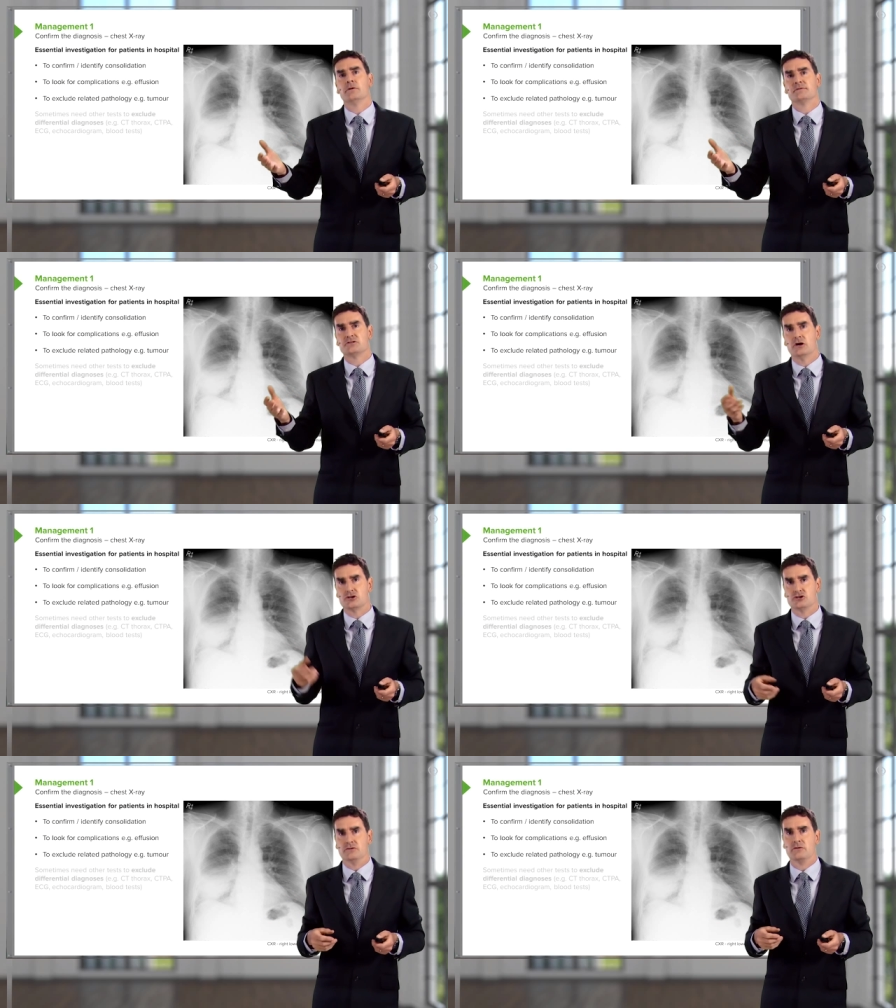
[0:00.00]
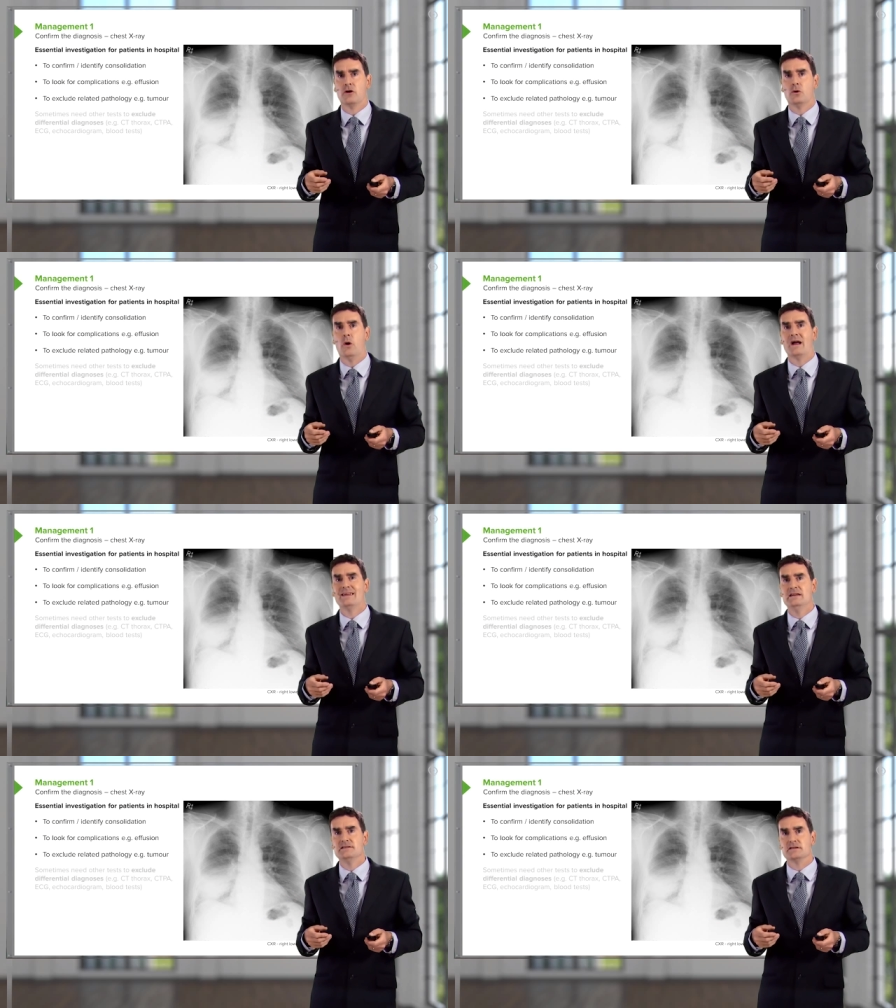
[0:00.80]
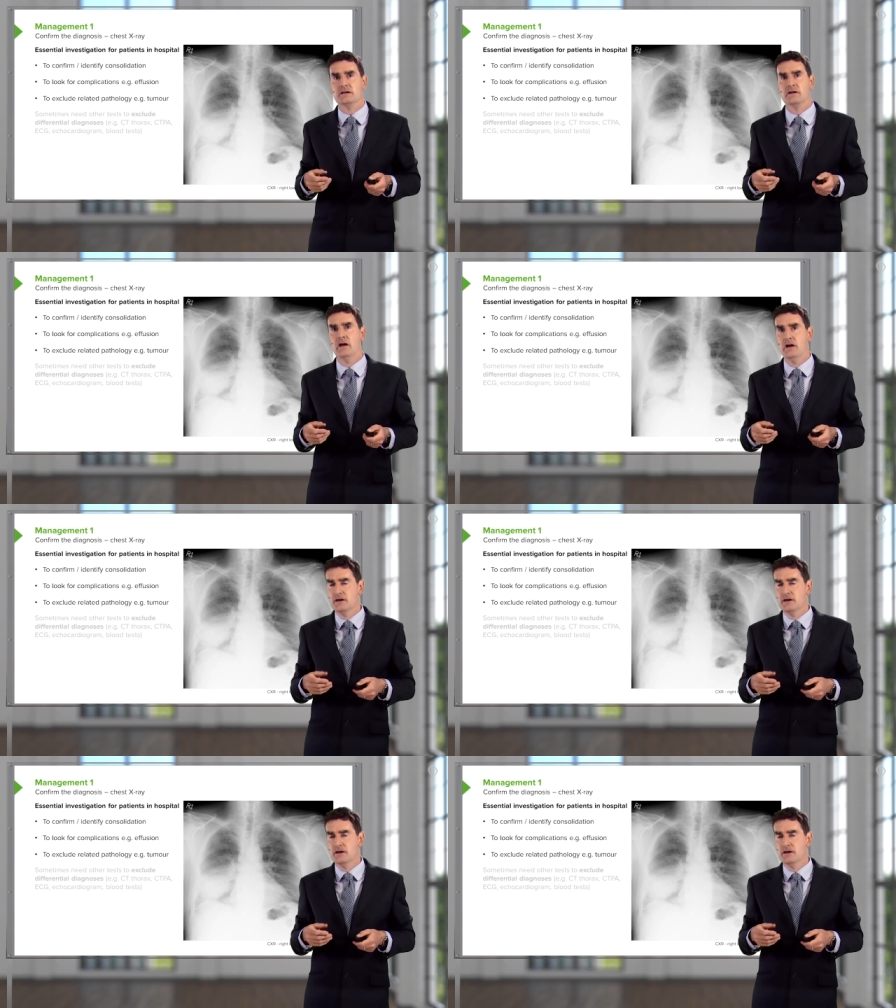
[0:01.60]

obstruction quite easily.